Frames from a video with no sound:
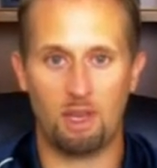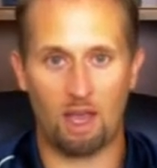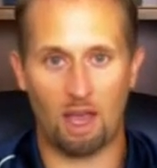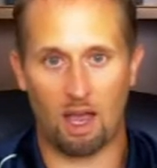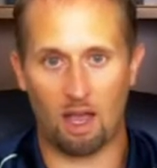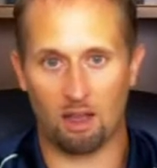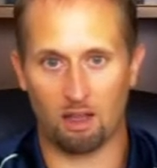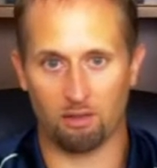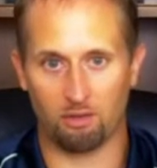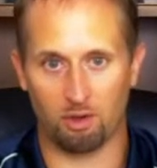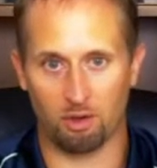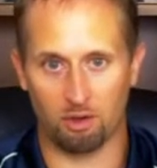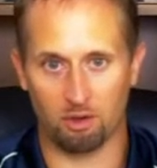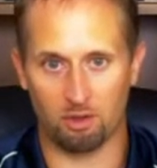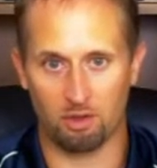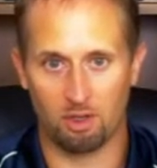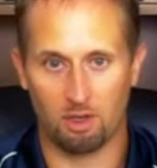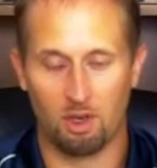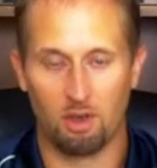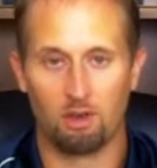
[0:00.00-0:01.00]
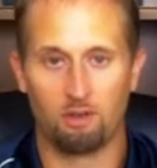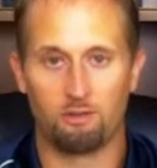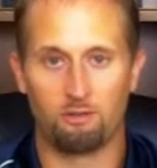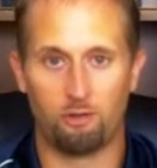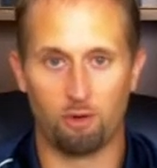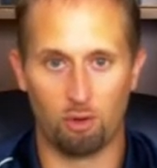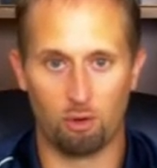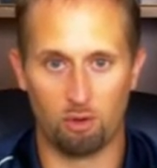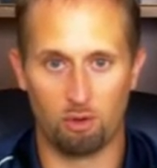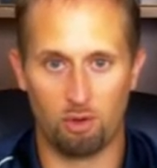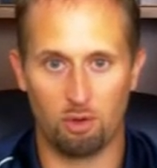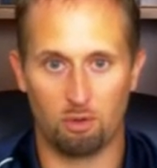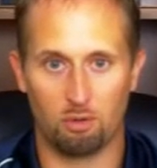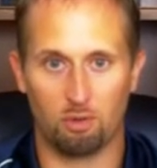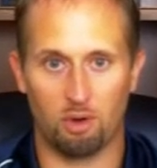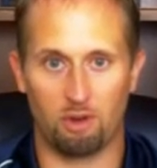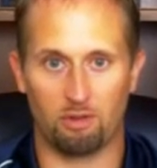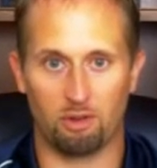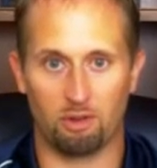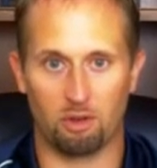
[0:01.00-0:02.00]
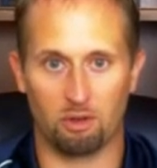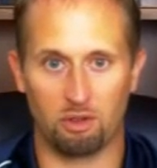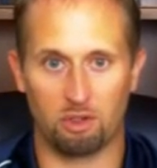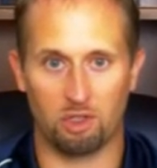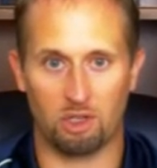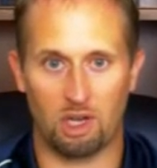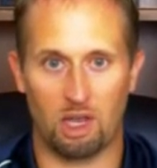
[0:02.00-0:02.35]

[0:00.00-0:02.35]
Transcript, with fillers: Oliver's Food Revolution.